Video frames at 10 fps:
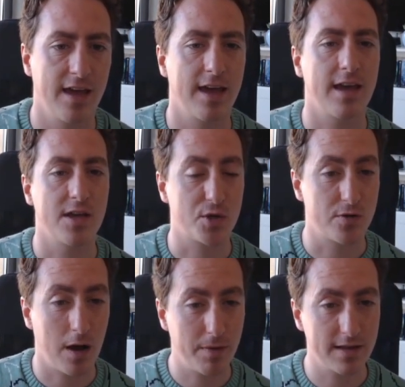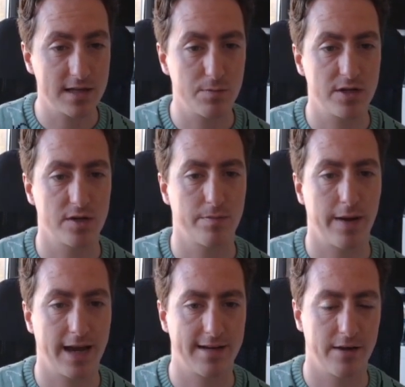is dropping this bishop
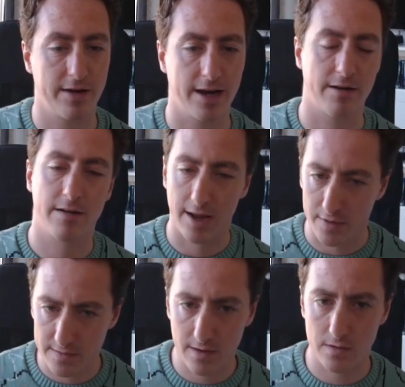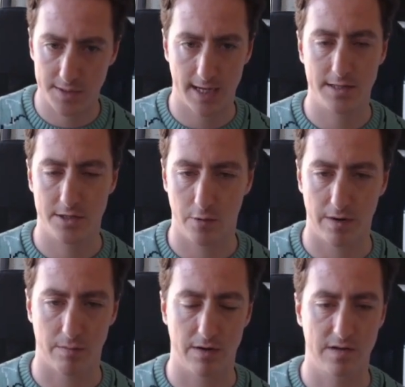back down here. Now this goes against
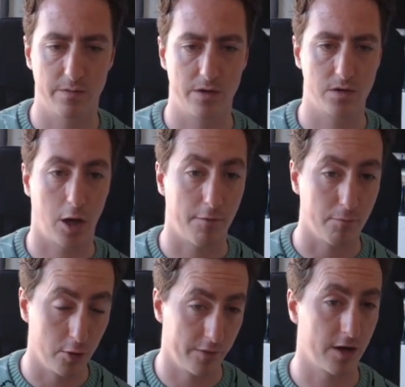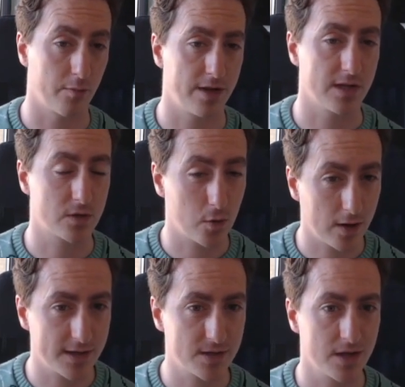opening principles of moving your piece
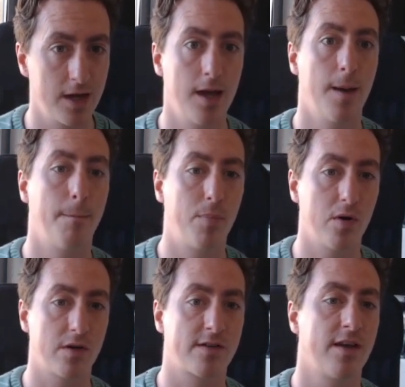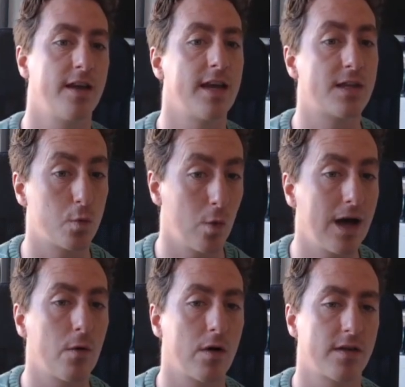twice, but it's
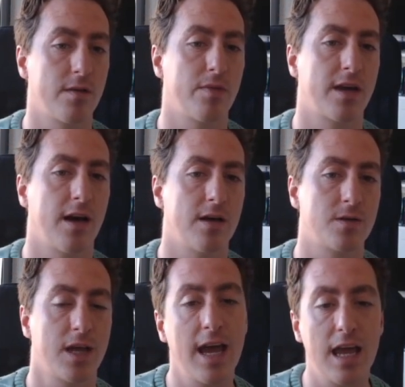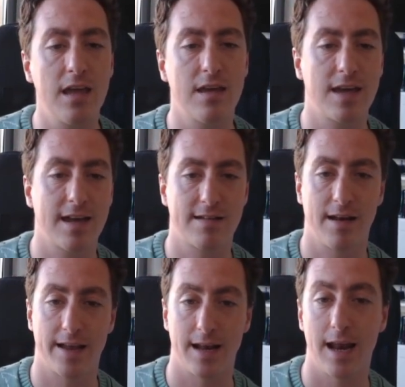well worth it because A, you get to
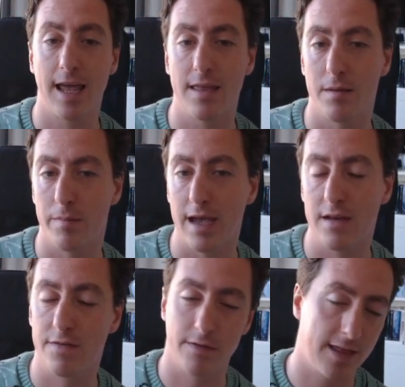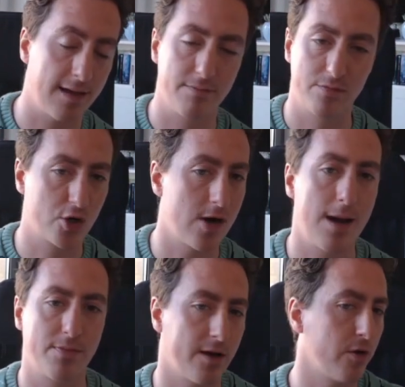like lay the bait for that
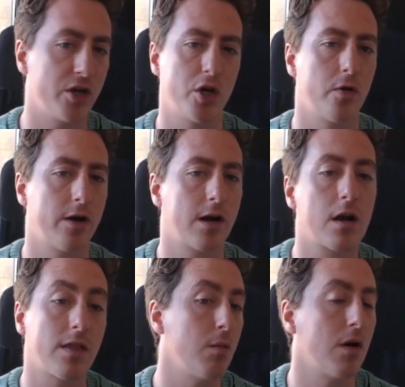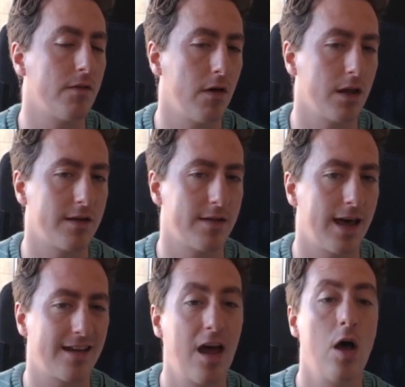trap that I showed earlier. They might fall into
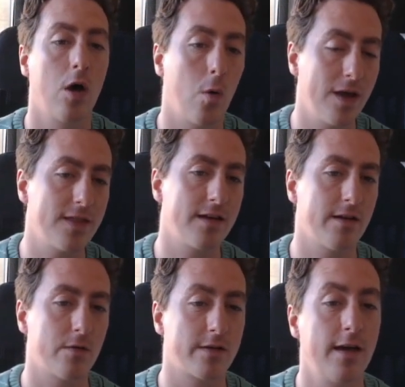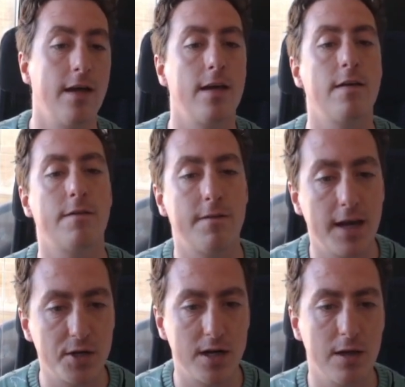that. When they don't,
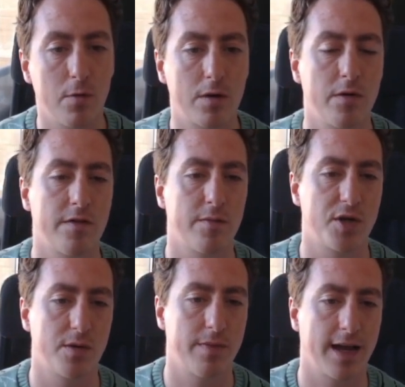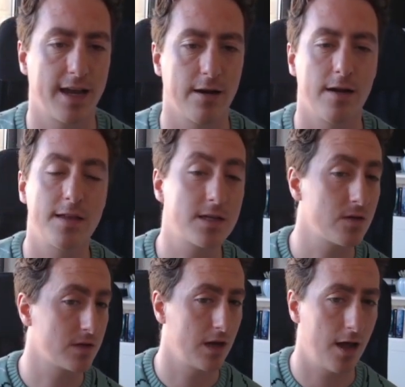eventually you want to move your bishop back here, and this
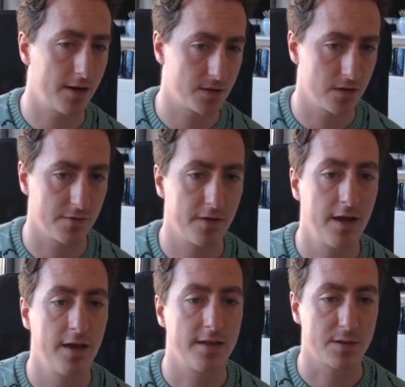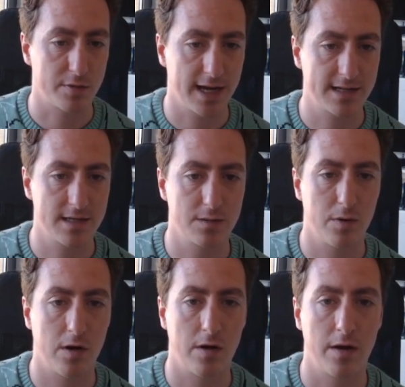does a lot of stuff. This protects this
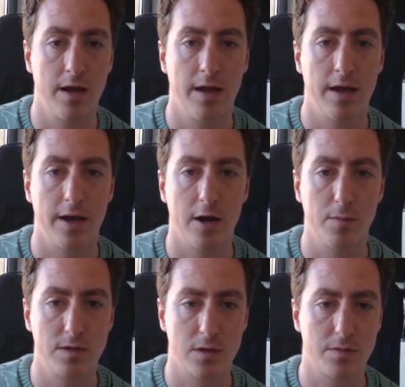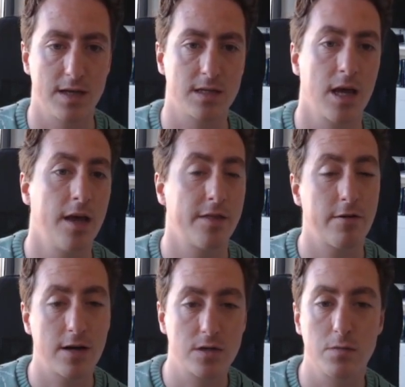pawn, it opens up this. There
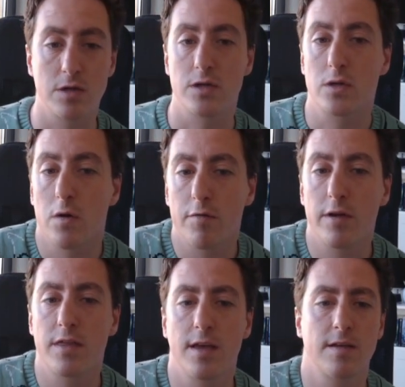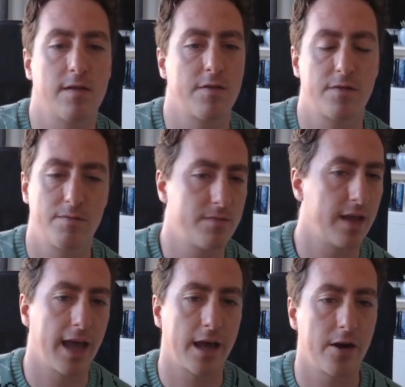are some discovery things if
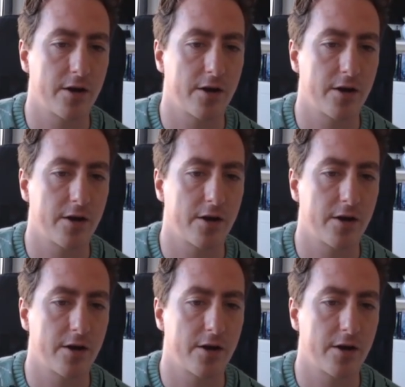they get kind of